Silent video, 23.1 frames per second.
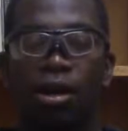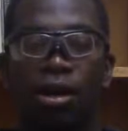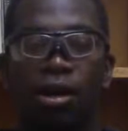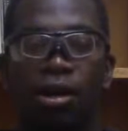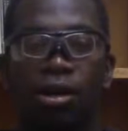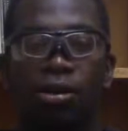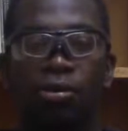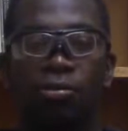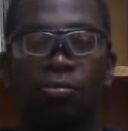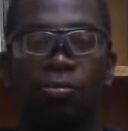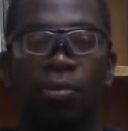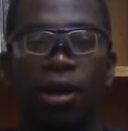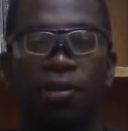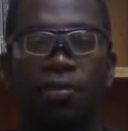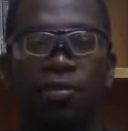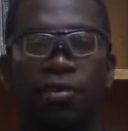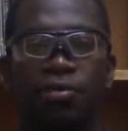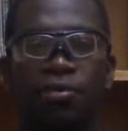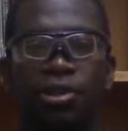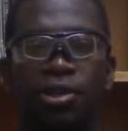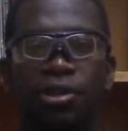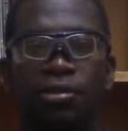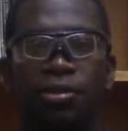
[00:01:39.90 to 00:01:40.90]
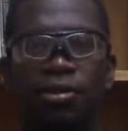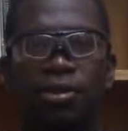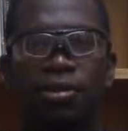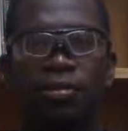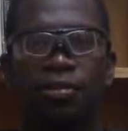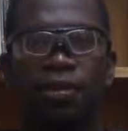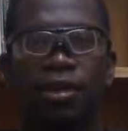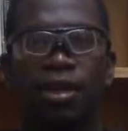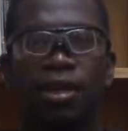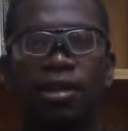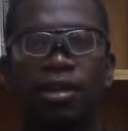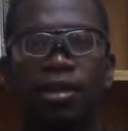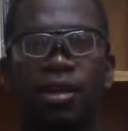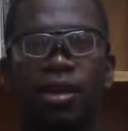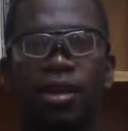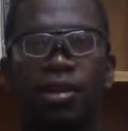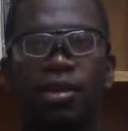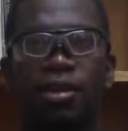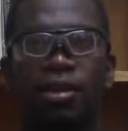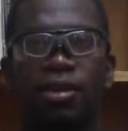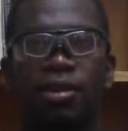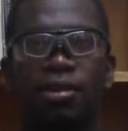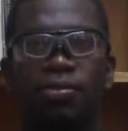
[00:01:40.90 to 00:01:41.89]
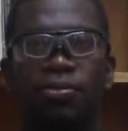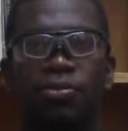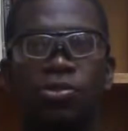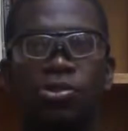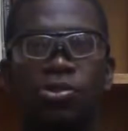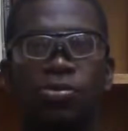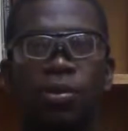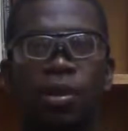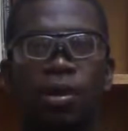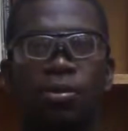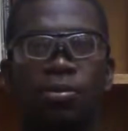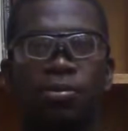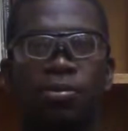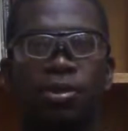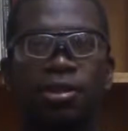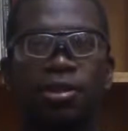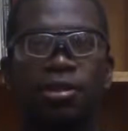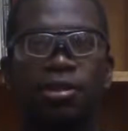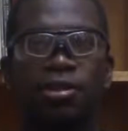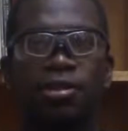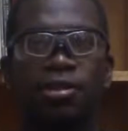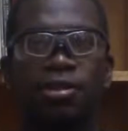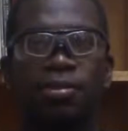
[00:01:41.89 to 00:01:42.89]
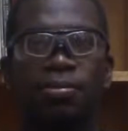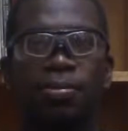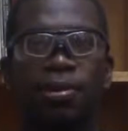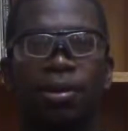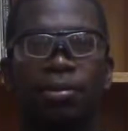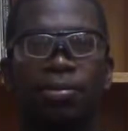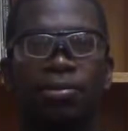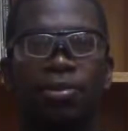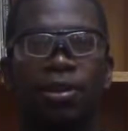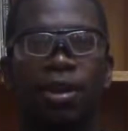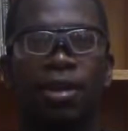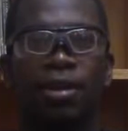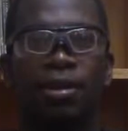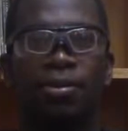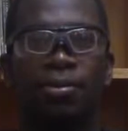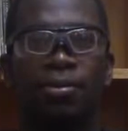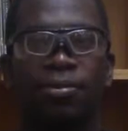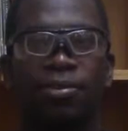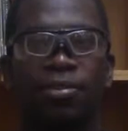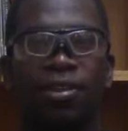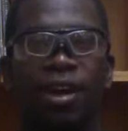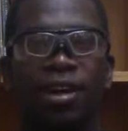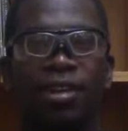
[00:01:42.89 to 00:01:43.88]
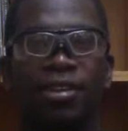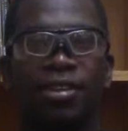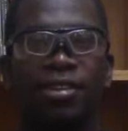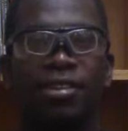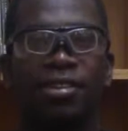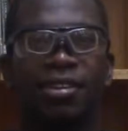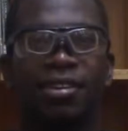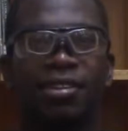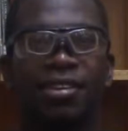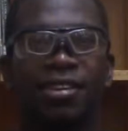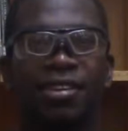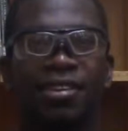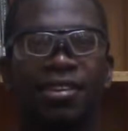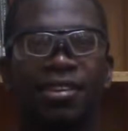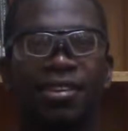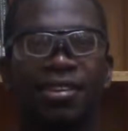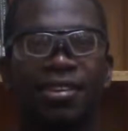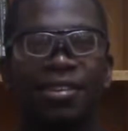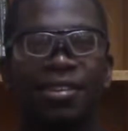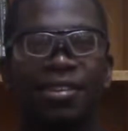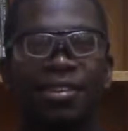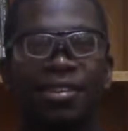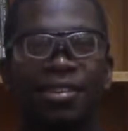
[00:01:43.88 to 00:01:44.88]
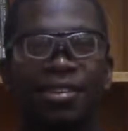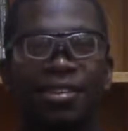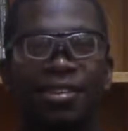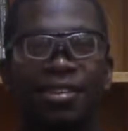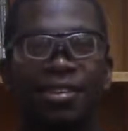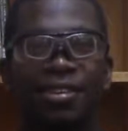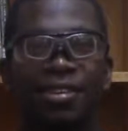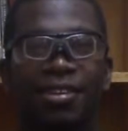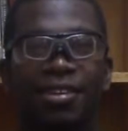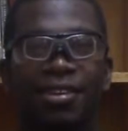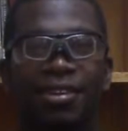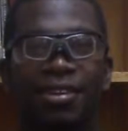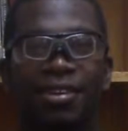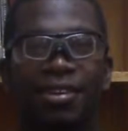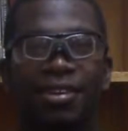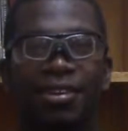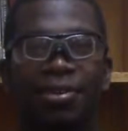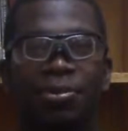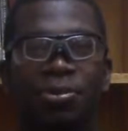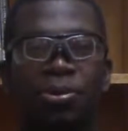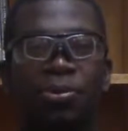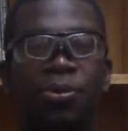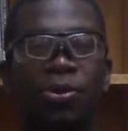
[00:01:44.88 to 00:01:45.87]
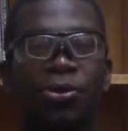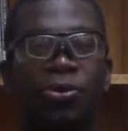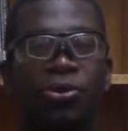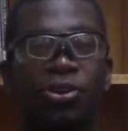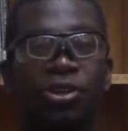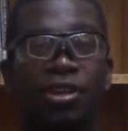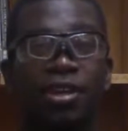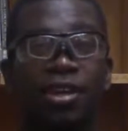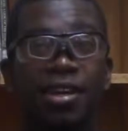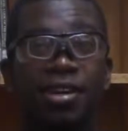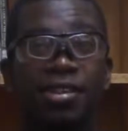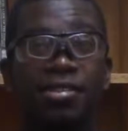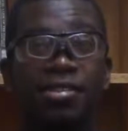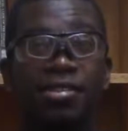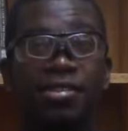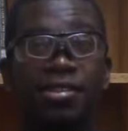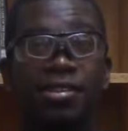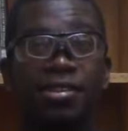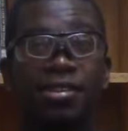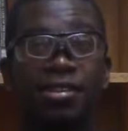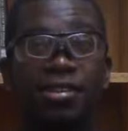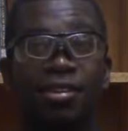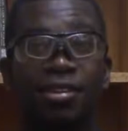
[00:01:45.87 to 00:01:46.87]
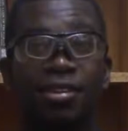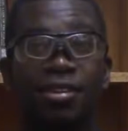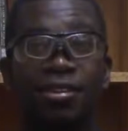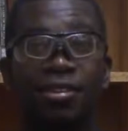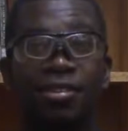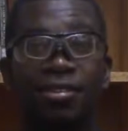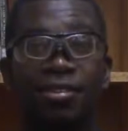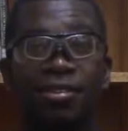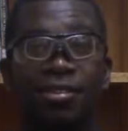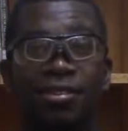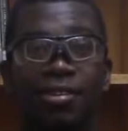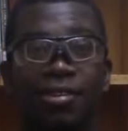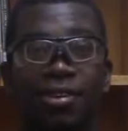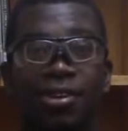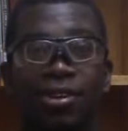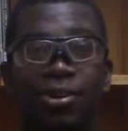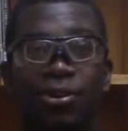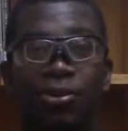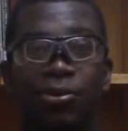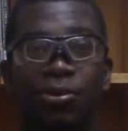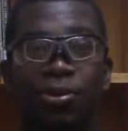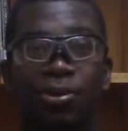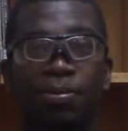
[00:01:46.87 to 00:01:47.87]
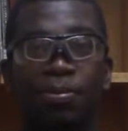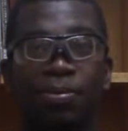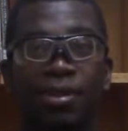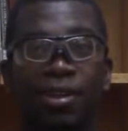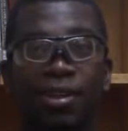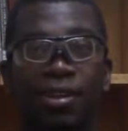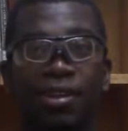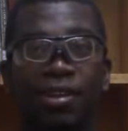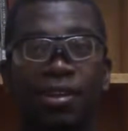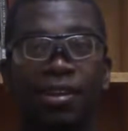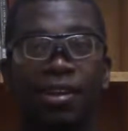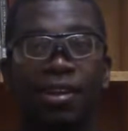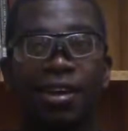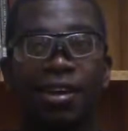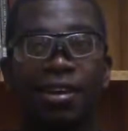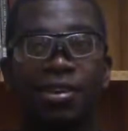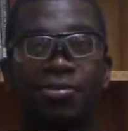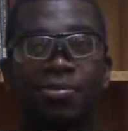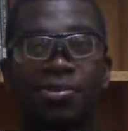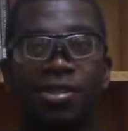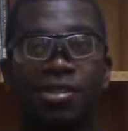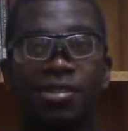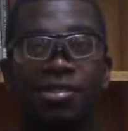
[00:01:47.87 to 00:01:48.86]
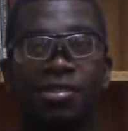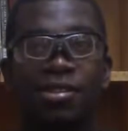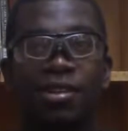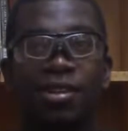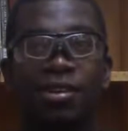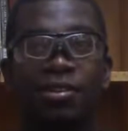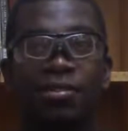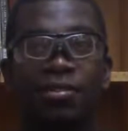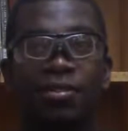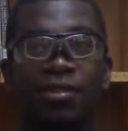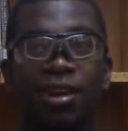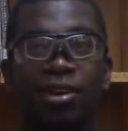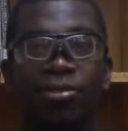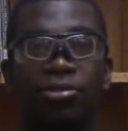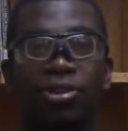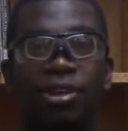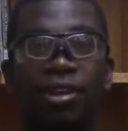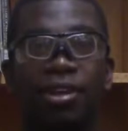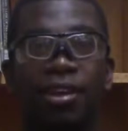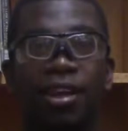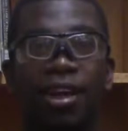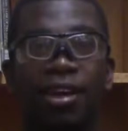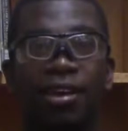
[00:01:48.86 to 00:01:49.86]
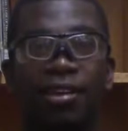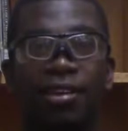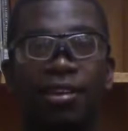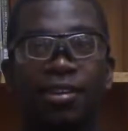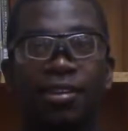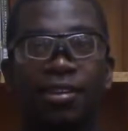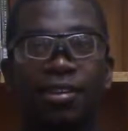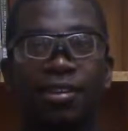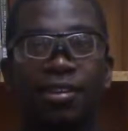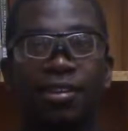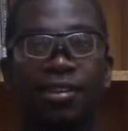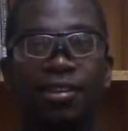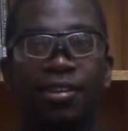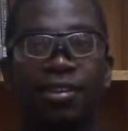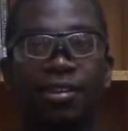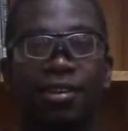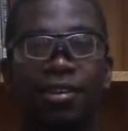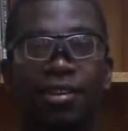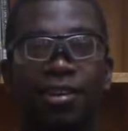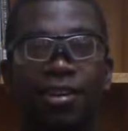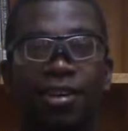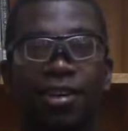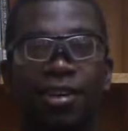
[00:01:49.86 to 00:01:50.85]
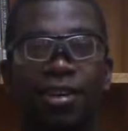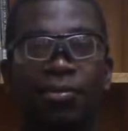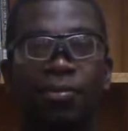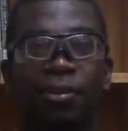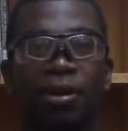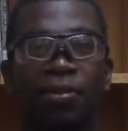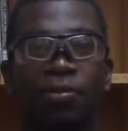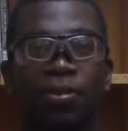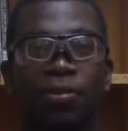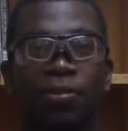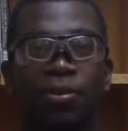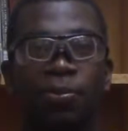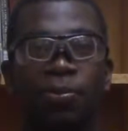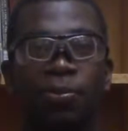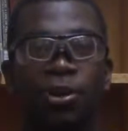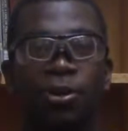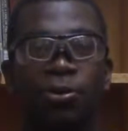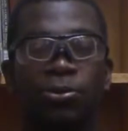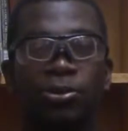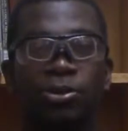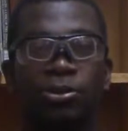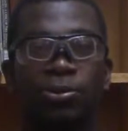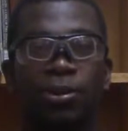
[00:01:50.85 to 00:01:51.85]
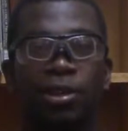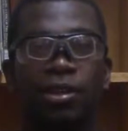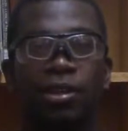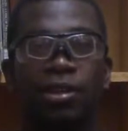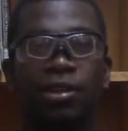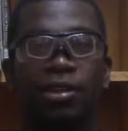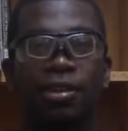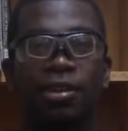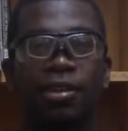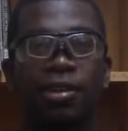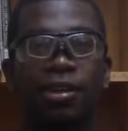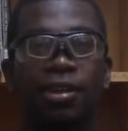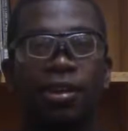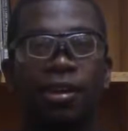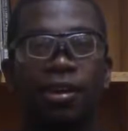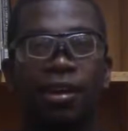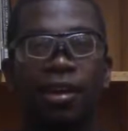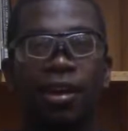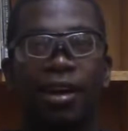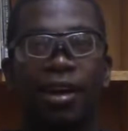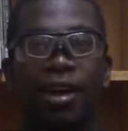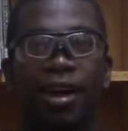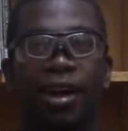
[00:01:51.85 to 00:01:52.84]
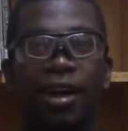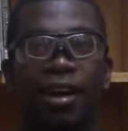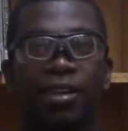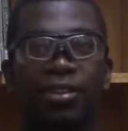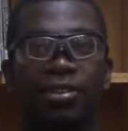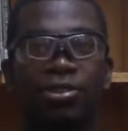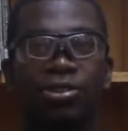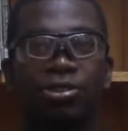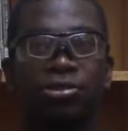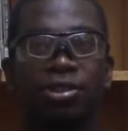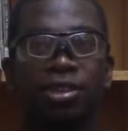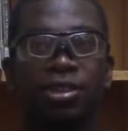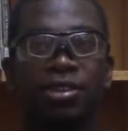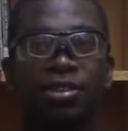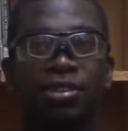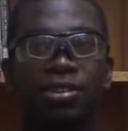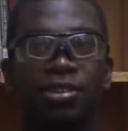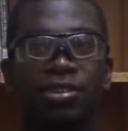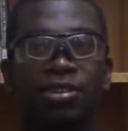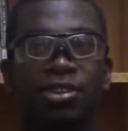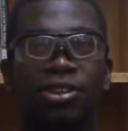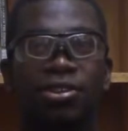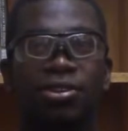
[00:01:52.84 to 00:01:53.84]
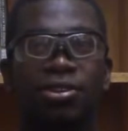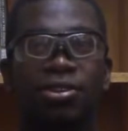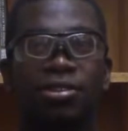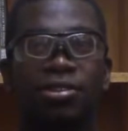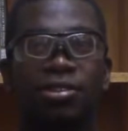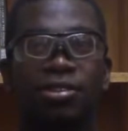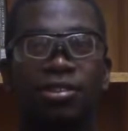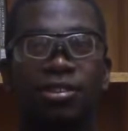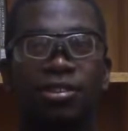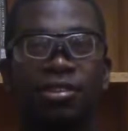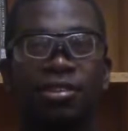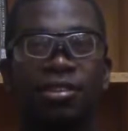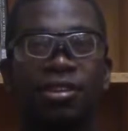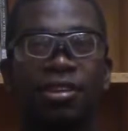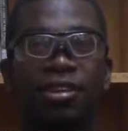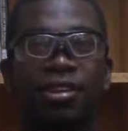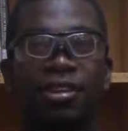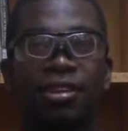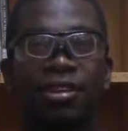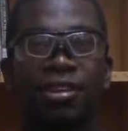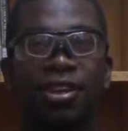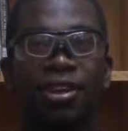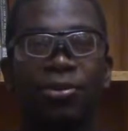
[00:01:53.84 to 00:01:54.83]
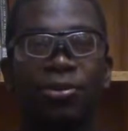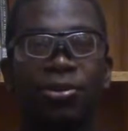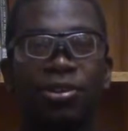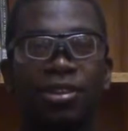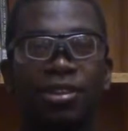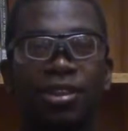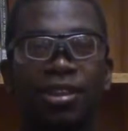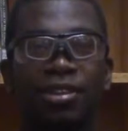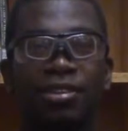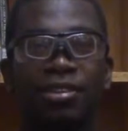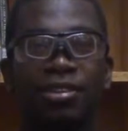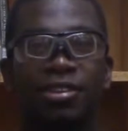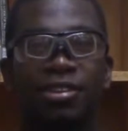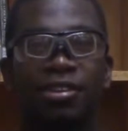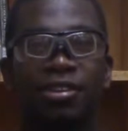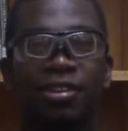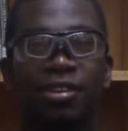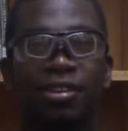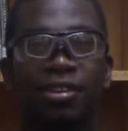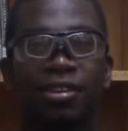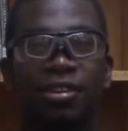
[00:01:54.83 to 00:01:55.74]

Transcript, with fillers: Um, my favorite event at Nottingham was probably the pep rally thing they did. Yeah, people were dancing and were playing games and stuff. I really like it. And my favorite part was when the guys dressed as girls and they were dancing.